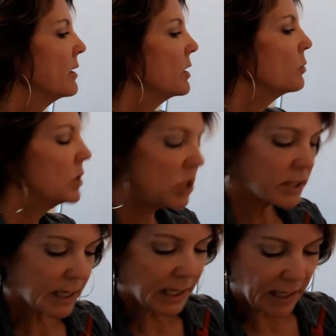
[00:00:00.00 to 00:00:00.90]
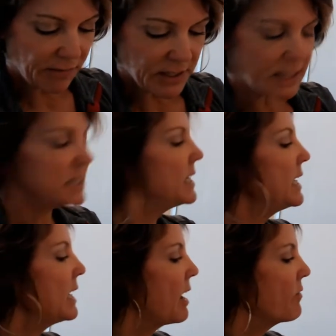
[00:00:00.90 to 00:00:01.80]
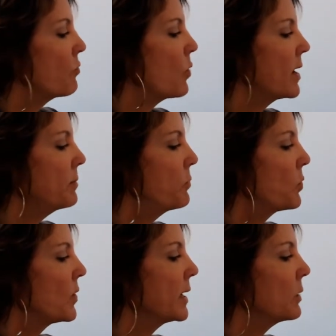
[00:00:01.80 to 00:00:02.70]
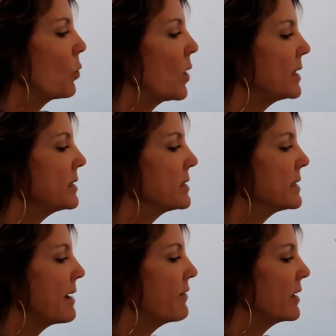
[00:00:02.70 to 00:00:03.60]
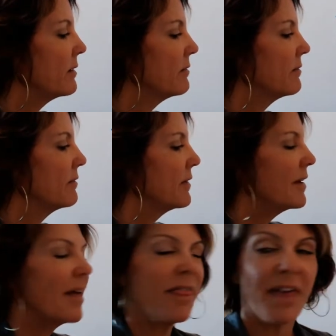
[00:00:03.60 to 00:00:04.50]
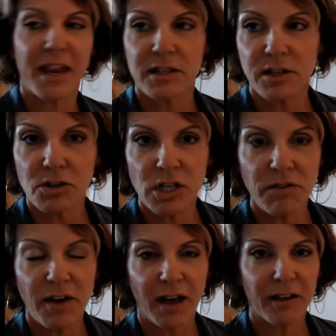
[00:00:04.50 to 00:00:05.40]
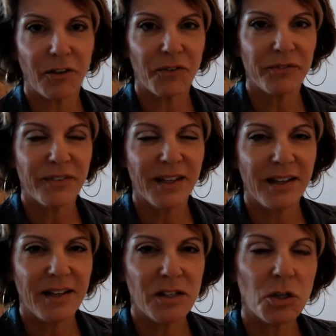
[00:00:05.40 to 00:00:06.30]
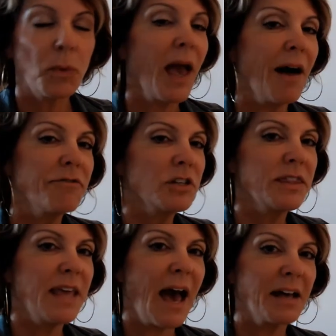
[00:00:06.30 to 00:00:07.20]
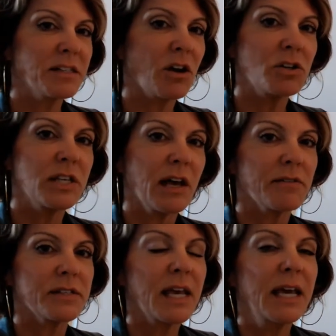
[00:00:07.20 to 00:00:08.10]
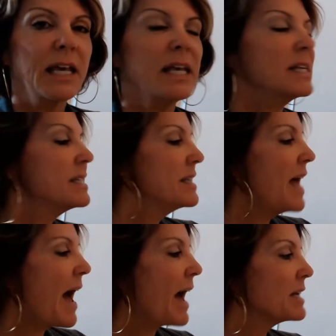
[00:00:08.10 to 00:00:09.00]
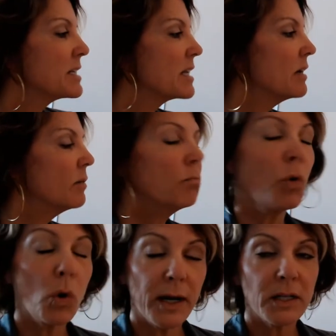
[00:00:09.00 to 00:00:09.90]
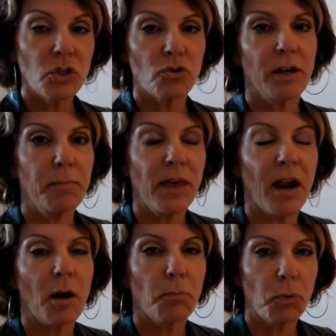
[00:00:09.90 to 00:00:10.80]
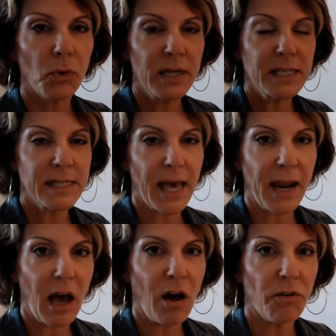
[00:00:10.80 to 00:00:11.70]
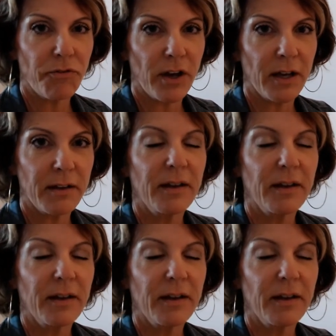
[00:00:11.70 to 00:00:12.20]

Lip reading: which is going to give us a t of 1.17. That is our t-value. So we have to ask ourselves, is that more extreme than our preset alpha